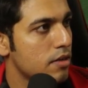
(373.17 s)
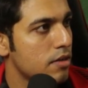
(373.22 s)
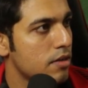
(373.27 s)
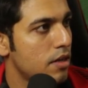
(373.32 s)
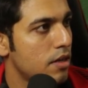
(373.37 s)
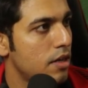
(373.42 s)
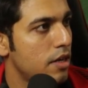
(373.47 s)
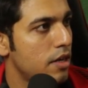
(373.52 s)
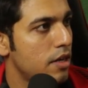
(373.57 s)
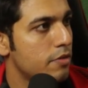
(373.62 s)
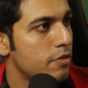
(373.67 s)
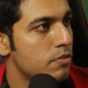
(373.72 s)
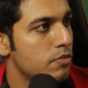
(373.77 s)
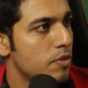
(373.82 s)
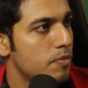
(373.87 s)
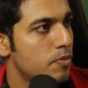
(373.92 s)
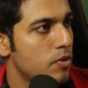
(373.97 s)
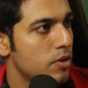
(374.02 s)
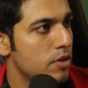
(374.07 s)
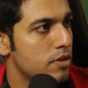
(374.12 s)
let me
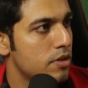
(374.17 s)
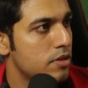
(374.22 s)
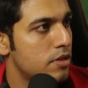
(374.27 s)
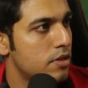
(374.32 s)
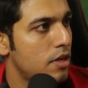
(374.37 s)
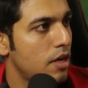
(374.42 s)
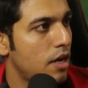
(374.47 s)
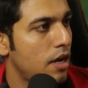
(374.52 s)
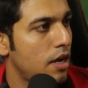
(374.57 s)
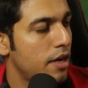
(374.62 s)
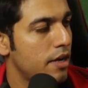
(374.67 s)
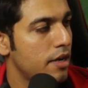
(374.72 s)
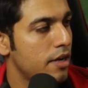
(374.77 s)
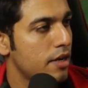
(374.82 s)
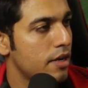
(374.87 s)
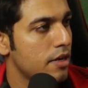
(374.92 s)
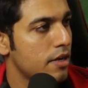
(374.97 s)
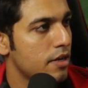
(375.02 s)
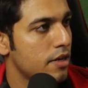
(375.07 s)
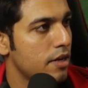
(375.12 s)
put this dying
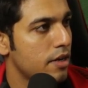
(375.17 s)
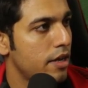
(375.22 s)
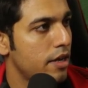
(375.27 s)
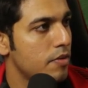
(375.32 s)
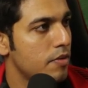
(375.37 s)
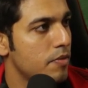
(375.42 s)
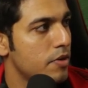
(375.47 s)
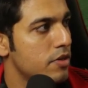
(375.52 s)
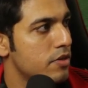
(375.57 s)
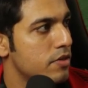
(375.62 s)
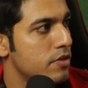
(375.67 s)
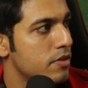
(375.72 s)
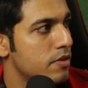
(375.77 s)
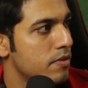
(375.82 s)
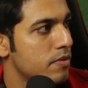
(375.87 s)
animation.